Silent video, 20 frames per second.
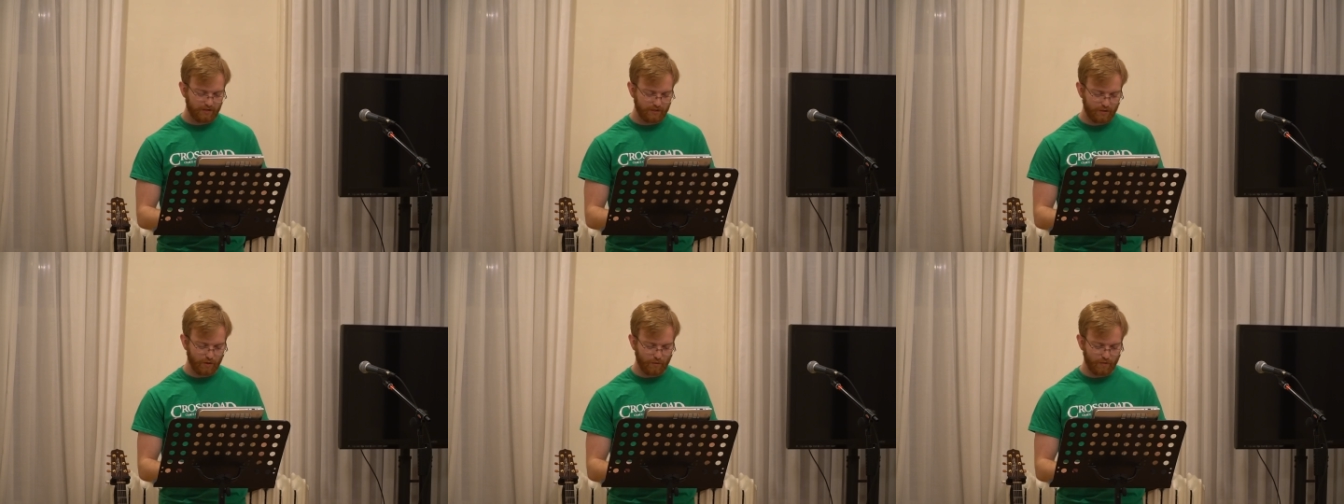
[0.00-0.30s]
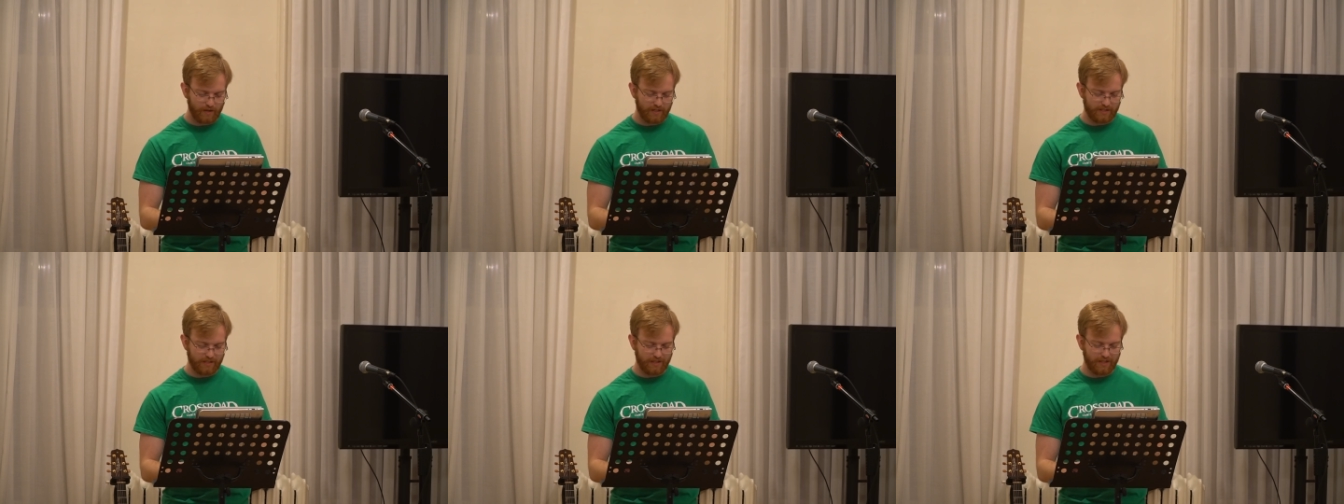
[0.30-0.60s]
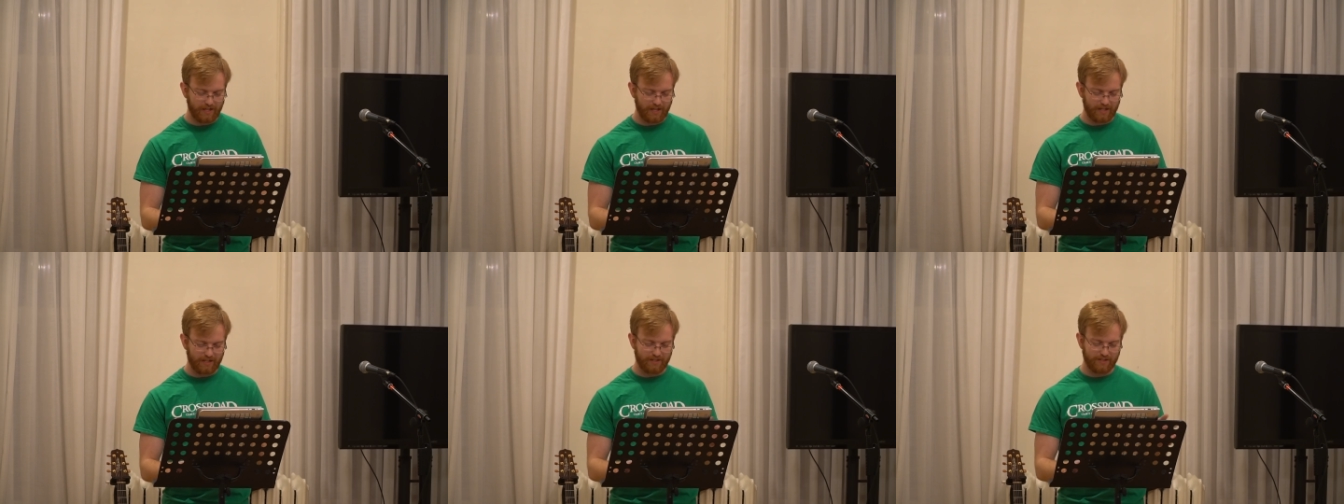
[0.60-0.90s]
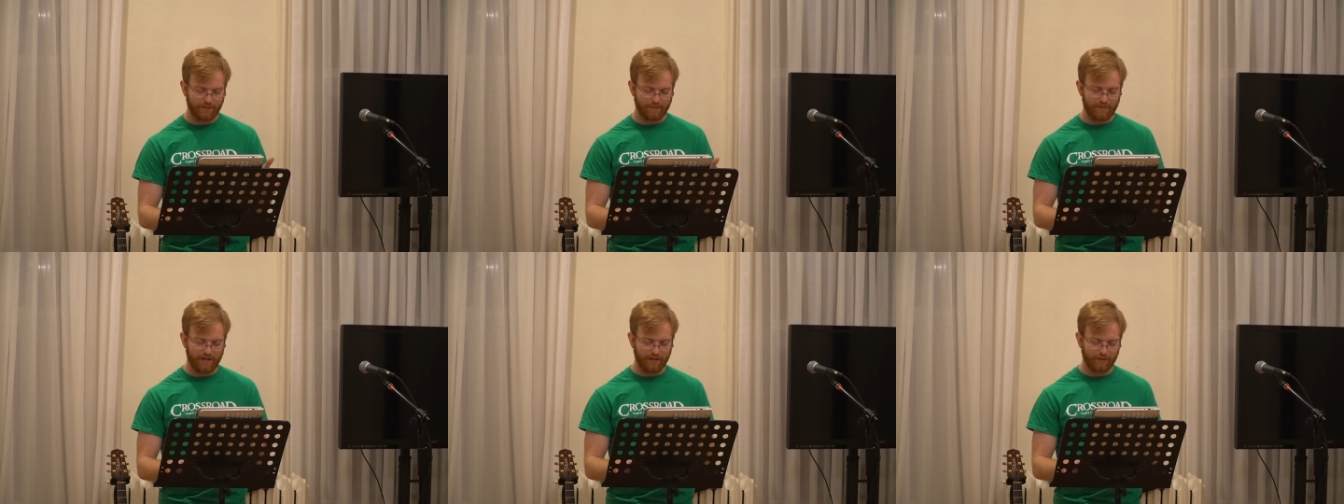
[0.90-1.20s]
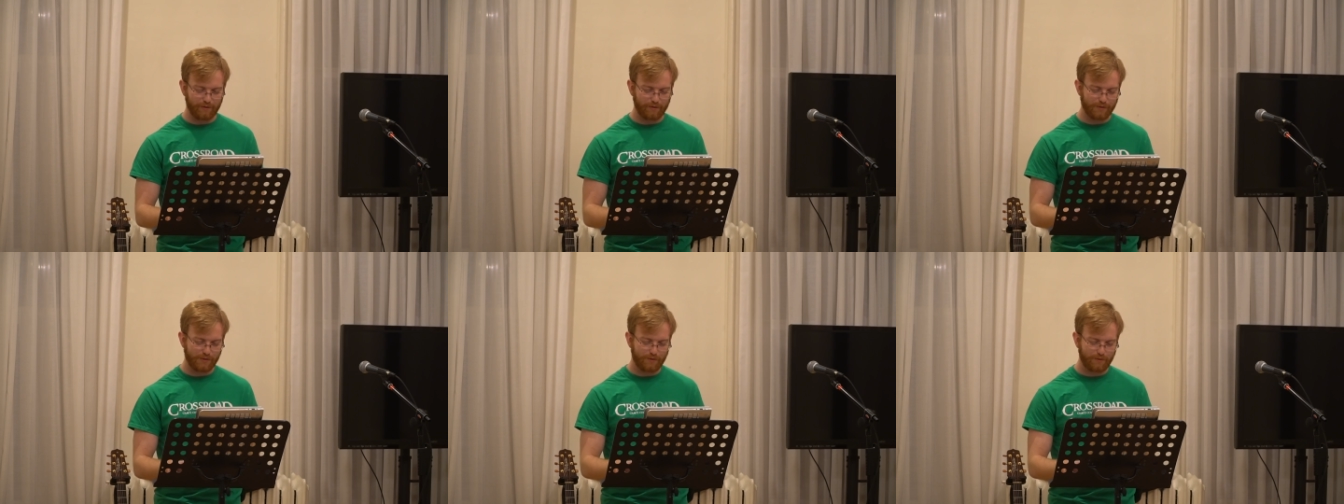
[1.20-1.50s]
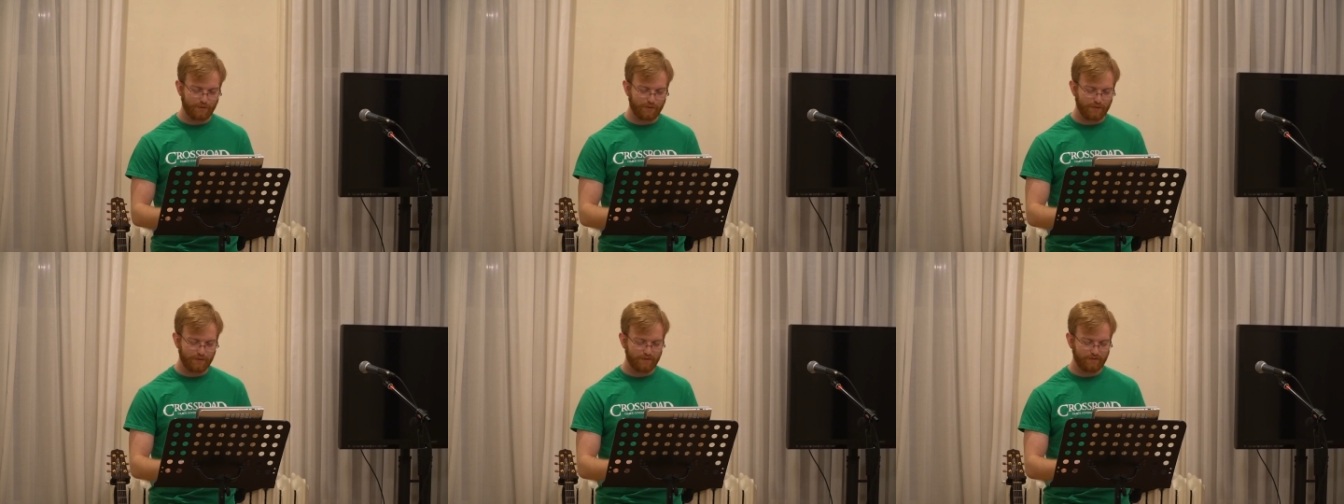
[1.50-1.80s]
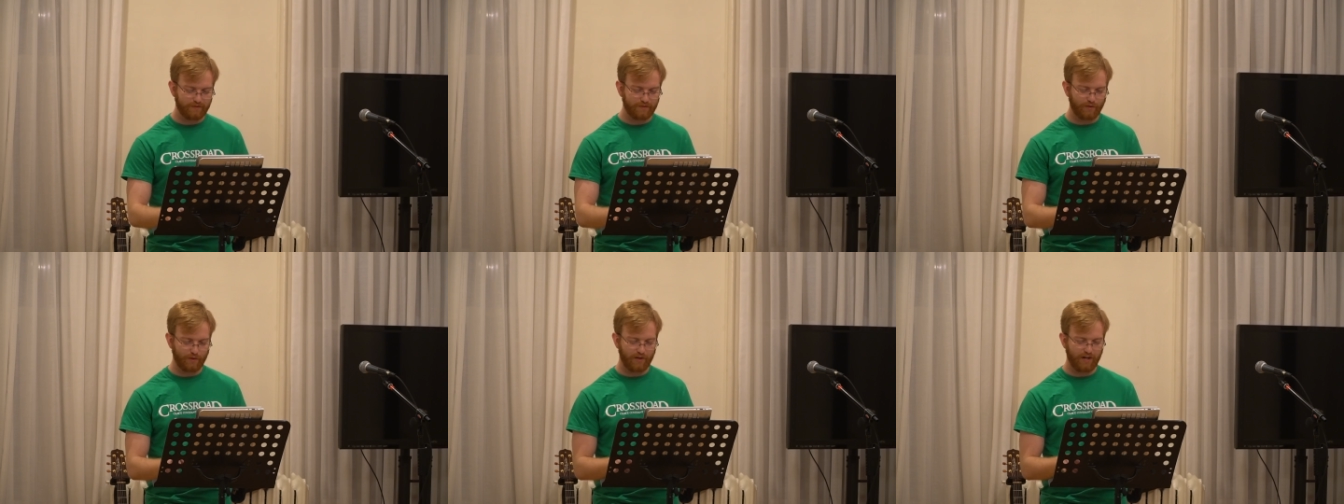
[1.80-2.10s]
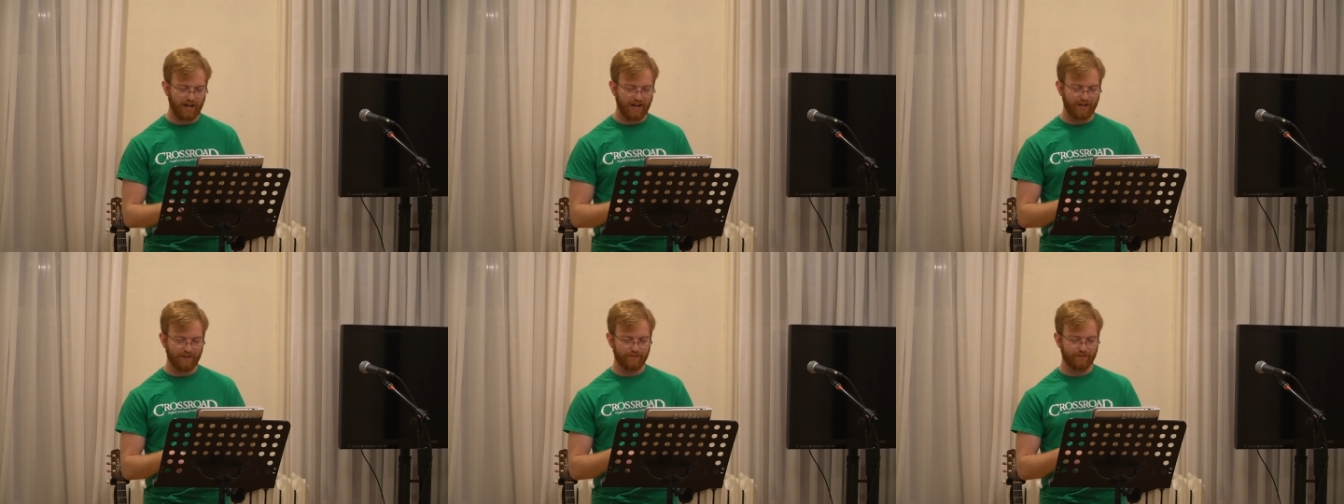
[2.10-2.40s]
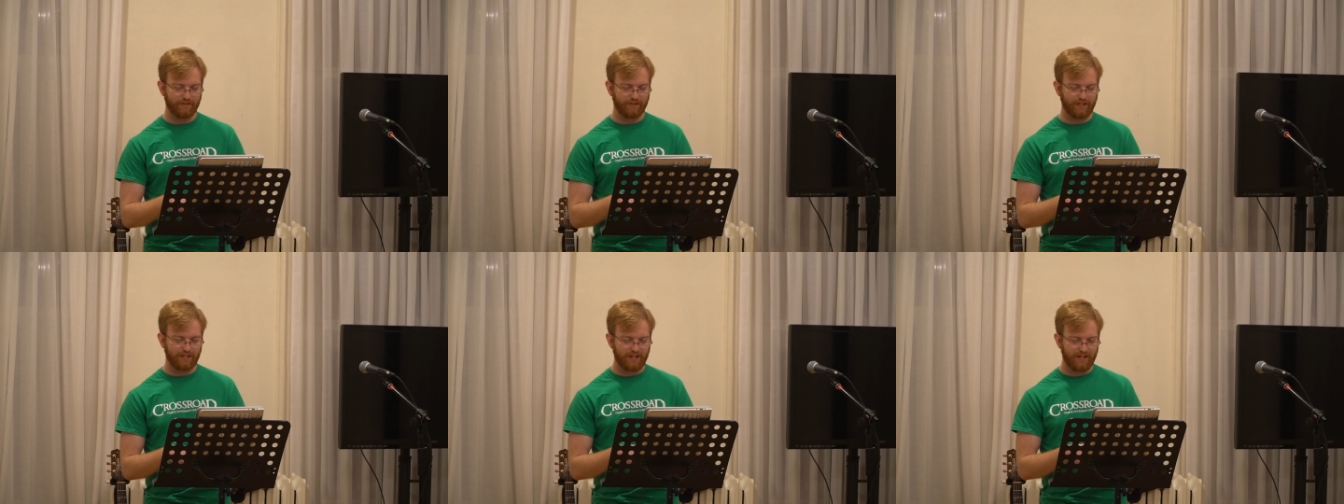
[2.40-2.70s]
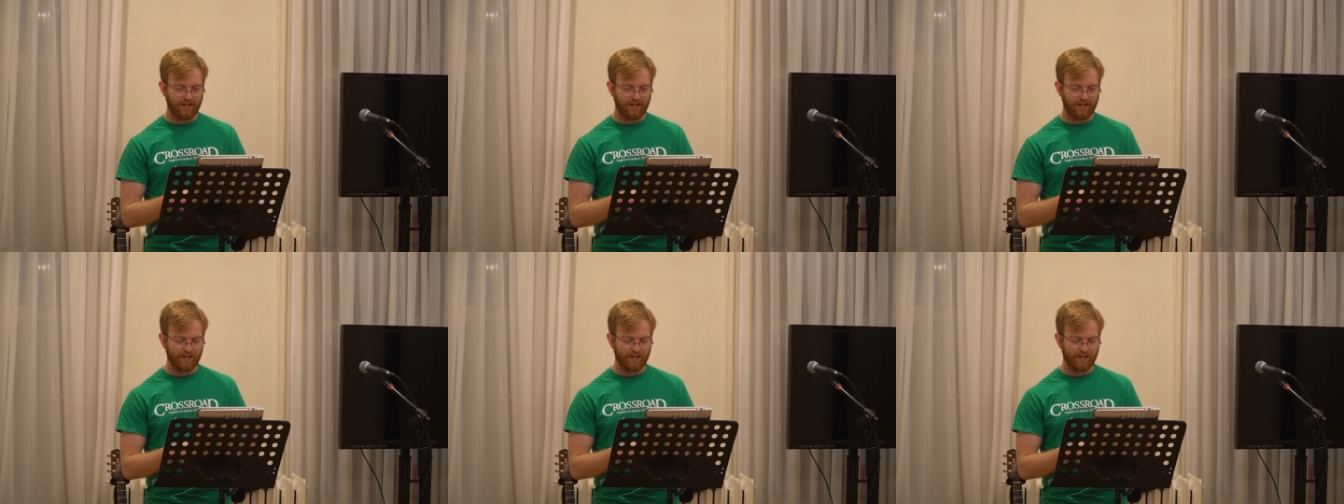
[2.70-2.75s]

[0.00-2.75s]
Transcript: Don't wait to get into medical school or have